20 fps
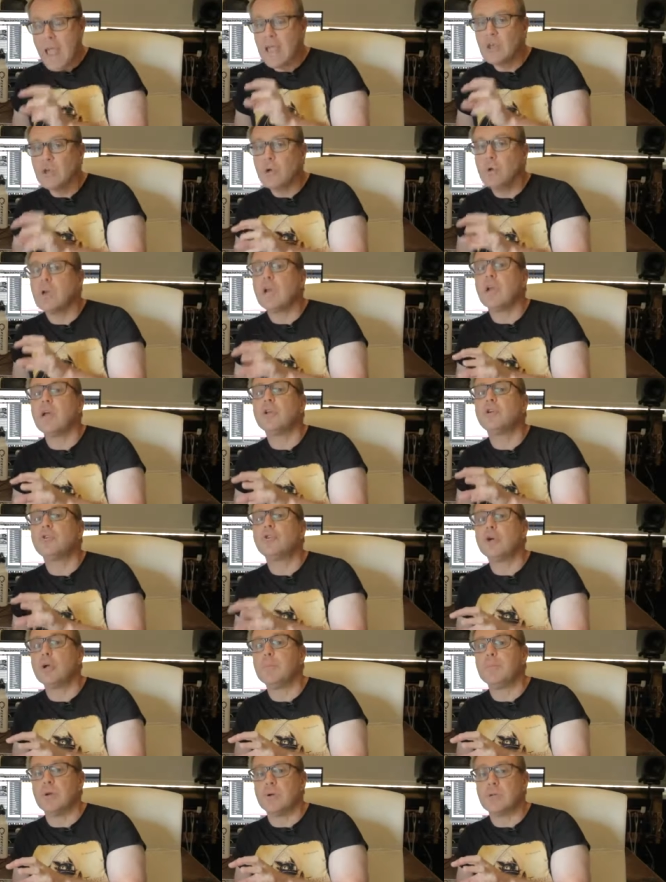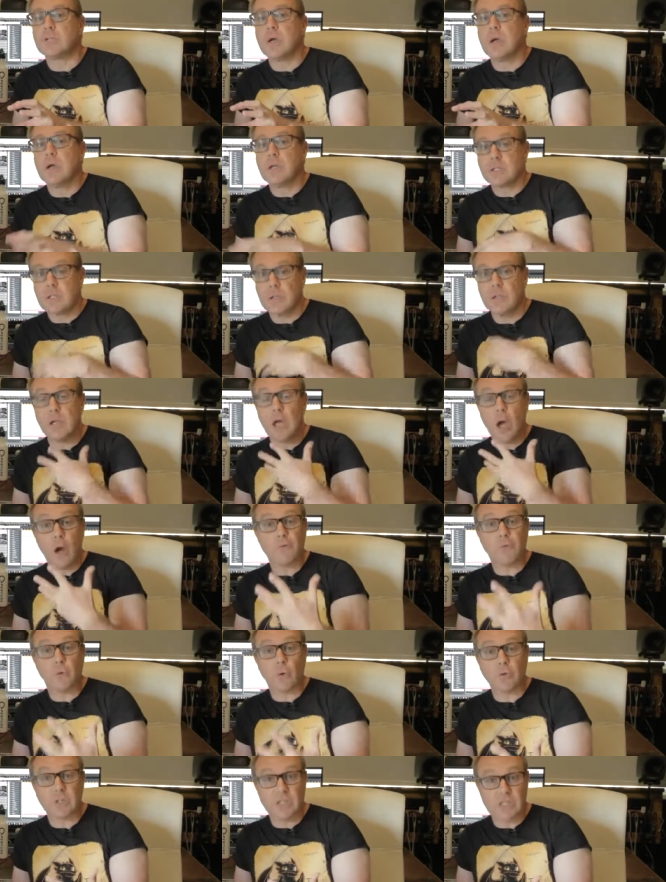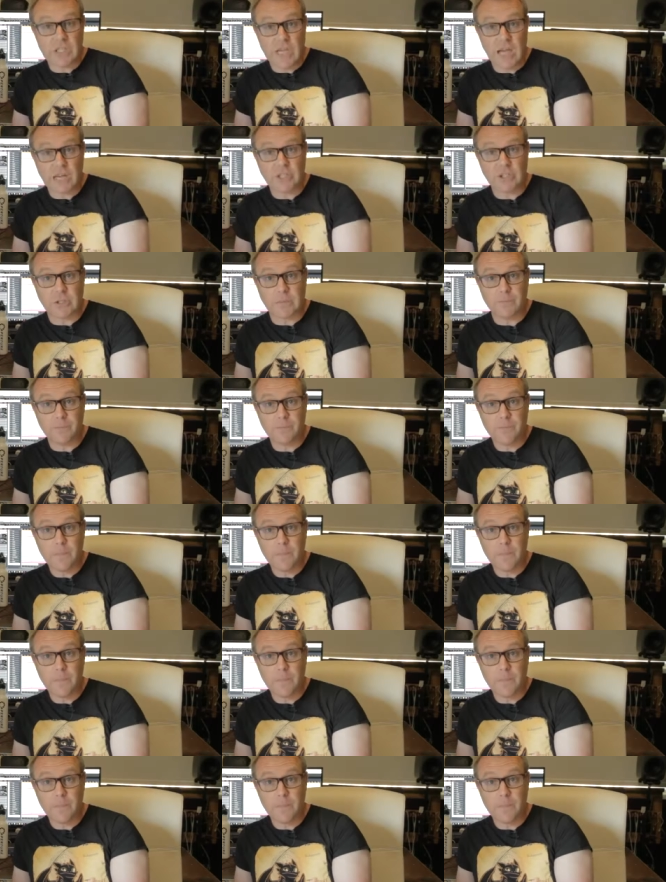you can contribute to the overall discussion.